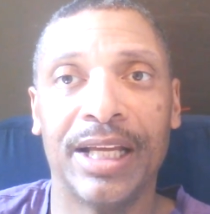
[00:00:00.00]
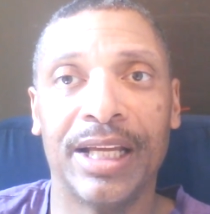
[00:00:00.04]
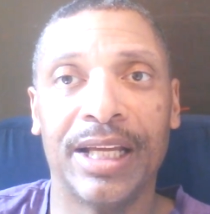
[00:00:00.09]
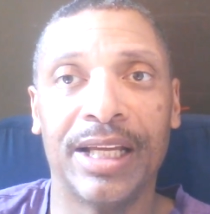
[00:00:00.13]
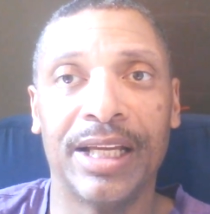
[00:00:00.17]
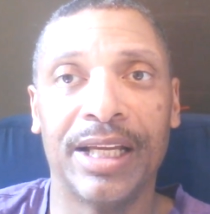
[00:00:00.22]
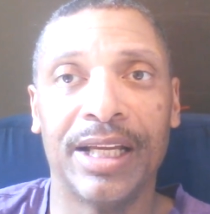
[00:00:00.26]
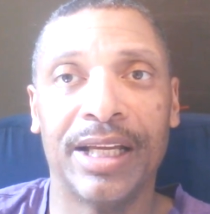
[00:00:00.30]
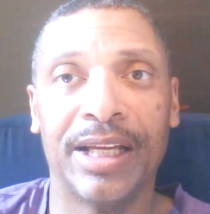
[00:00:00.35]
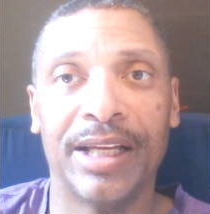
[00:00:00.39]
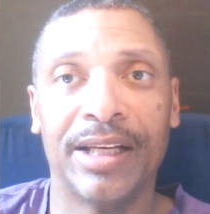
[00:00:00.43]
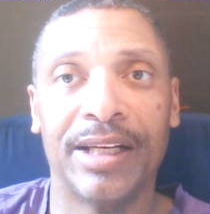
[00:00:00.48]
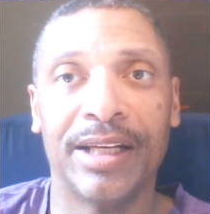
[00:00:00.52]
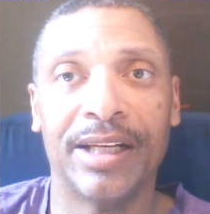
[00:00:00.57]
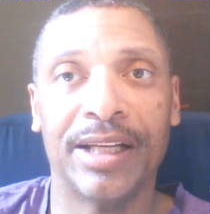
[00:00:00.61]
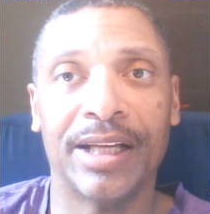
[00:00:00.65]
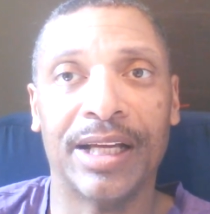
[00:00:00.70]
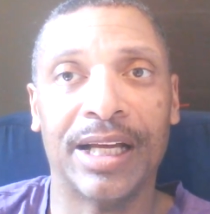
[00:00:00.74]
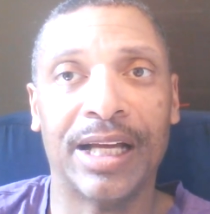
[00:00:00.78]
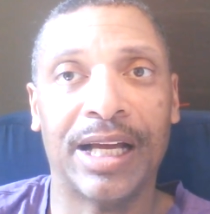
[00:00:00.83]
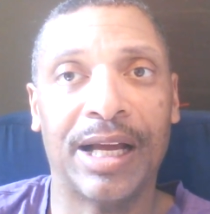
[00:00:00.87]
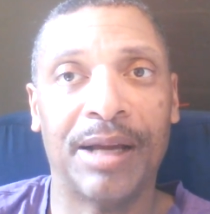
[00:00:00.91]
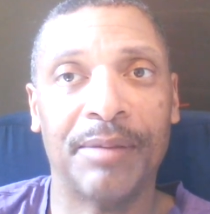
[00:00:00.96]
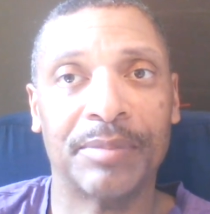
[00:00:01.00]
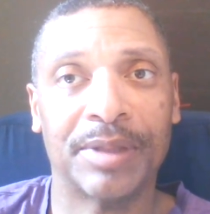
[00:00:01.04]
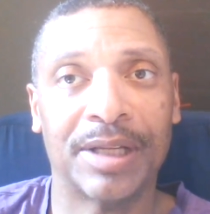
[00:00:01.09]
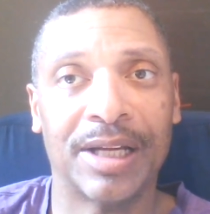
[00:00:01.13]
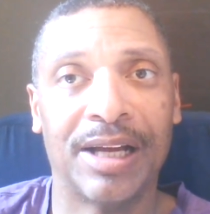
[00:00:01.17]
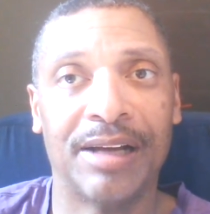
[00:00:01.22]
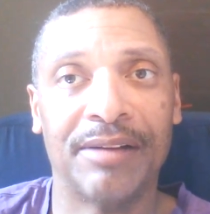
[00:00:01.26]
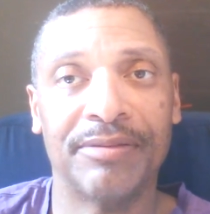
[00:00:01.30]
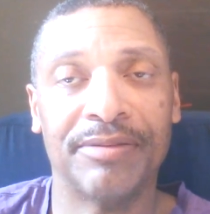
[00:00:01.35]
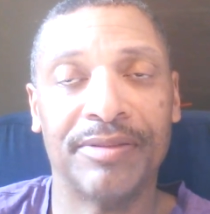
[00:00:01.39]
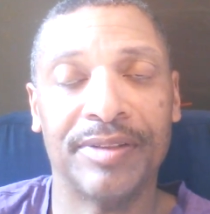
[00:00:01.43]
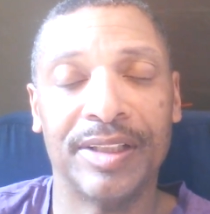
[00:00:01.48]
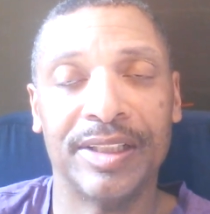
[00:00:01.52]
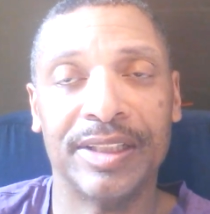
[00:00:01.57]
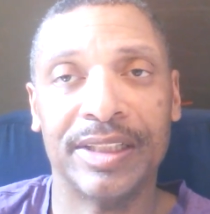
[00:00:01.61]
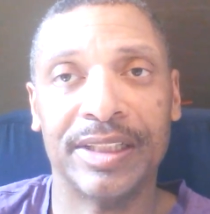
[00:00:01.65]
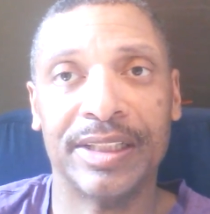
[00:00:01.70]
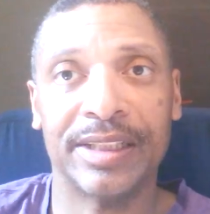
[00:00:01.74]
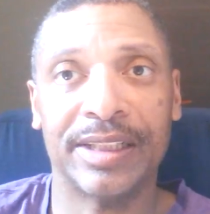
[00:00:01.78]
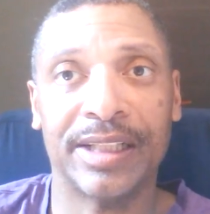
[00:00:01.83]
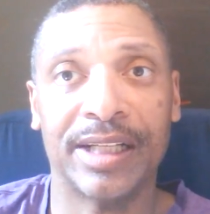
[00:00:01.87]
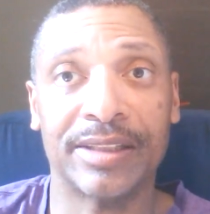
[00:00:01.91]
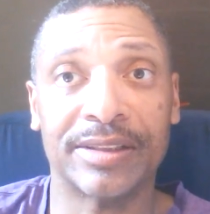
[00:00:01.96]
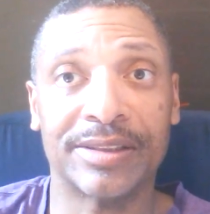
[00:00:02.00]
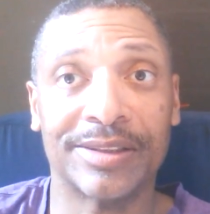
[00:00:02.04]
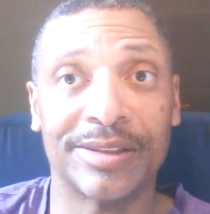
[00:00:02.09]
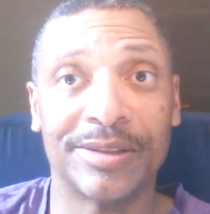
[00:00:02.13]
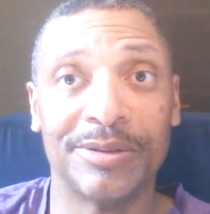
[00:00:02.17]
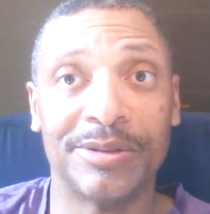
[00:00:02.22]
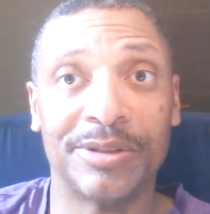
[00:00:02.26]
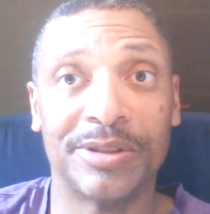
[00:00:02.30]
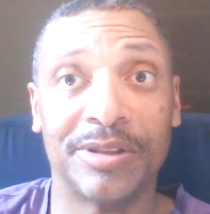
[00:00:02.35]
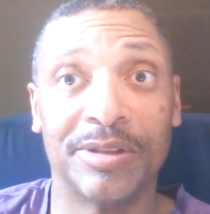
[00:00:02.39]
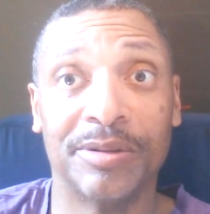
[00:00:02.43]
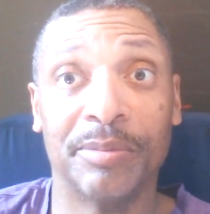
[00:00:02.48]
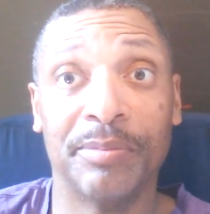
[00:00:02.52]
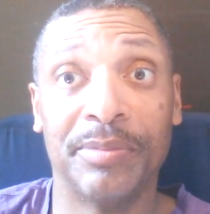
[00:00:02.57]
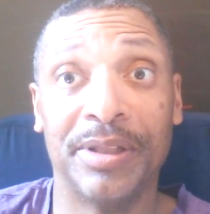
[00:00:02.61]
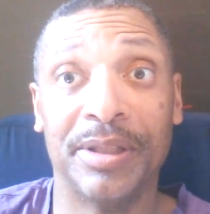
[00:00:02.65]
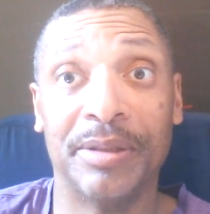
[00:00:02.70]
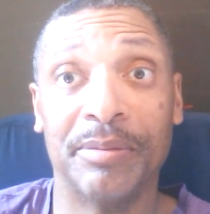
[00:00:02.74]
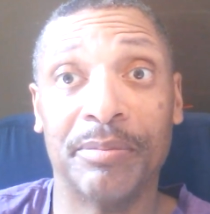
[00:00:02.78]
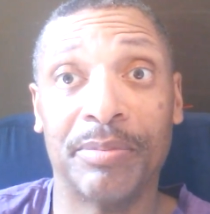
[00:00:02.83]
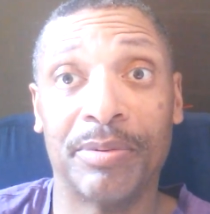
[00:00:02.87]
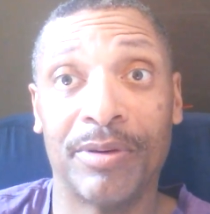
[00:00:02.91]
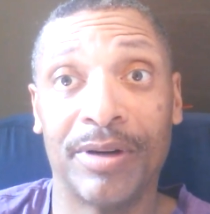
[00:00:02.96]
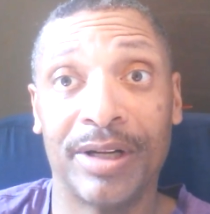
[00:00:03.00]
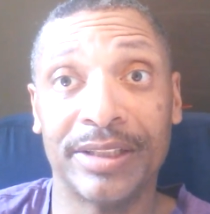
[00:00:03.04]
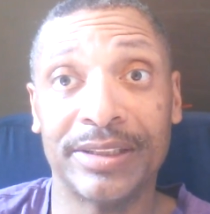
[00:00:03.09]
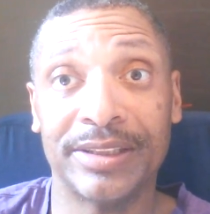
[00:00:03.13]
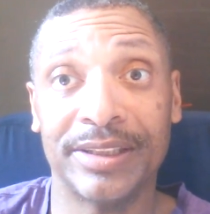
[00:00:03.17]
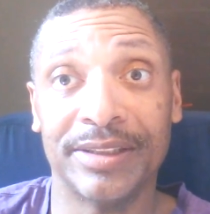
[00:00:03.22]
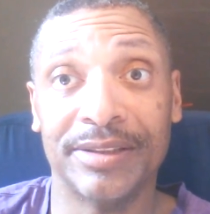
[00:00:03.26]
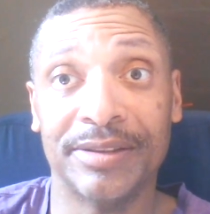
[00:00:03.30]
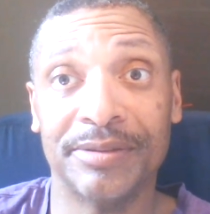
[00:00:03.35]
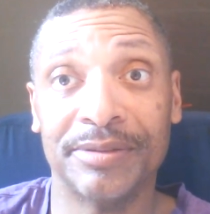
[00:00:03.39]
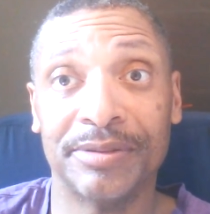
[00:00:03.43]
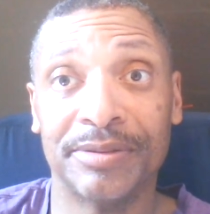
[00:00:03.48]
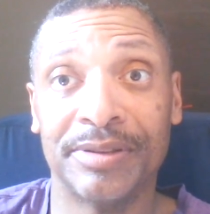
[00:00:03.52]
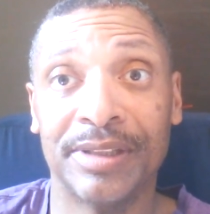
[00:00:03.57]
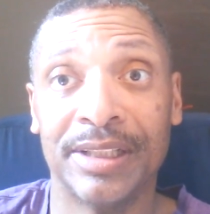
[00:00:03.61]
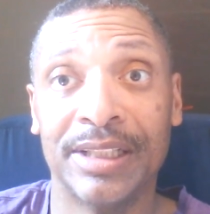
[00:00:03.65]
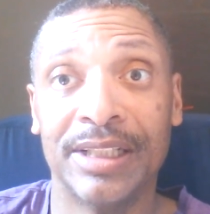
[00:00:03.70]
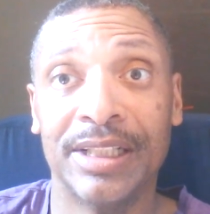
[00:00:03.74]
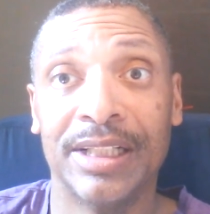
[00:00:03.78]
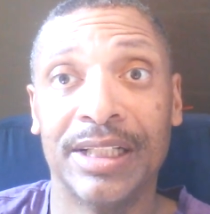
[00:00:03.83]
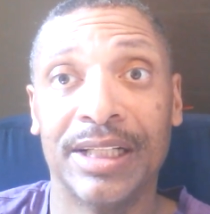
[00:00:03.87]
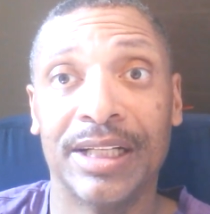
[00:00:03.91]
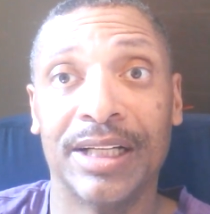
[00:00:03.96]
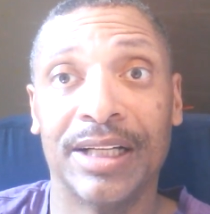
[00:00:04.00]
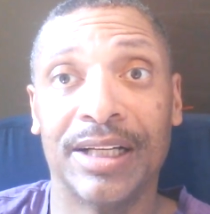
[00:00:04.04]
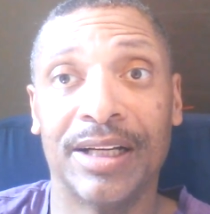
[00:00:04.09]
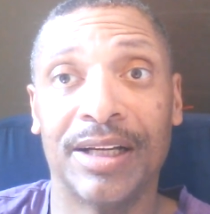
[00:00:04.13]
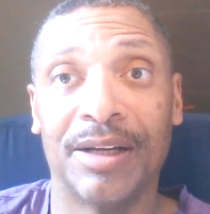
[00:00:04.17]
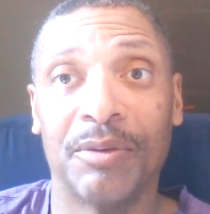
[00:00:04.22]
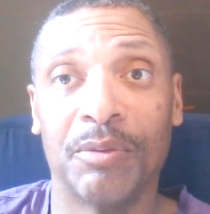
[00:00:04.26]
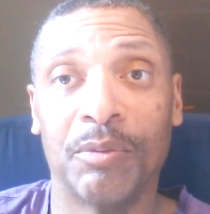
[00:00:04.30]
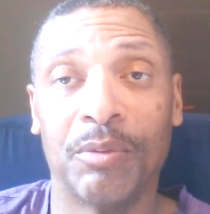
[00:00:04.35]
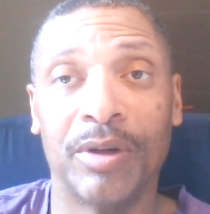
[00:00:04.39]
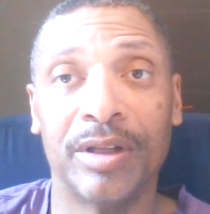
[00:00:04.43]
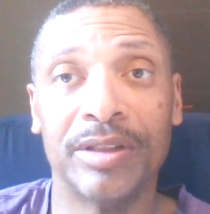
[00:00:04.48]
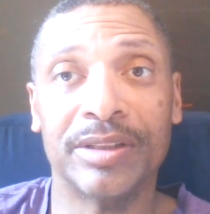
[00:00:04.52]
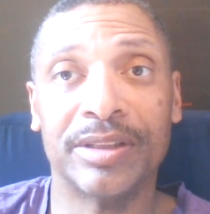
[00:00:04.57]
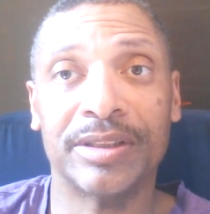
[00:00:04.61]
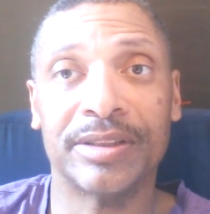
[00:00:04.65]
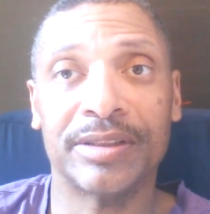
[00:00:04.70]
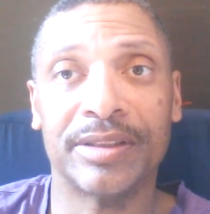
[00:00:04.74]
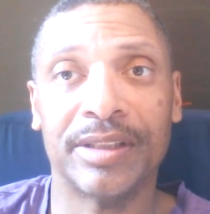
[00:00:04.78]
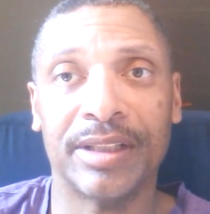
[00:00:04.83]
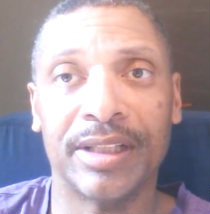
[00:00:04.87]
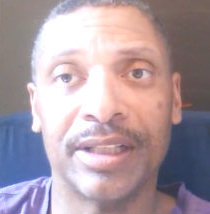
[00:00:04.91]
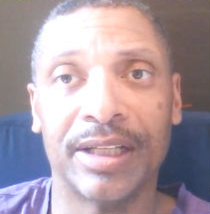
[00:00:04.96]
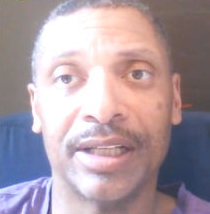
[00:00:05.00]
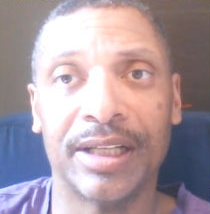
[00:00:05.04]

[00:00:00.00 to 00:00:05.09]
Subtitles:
And I'm confident that that solution will be impressive once,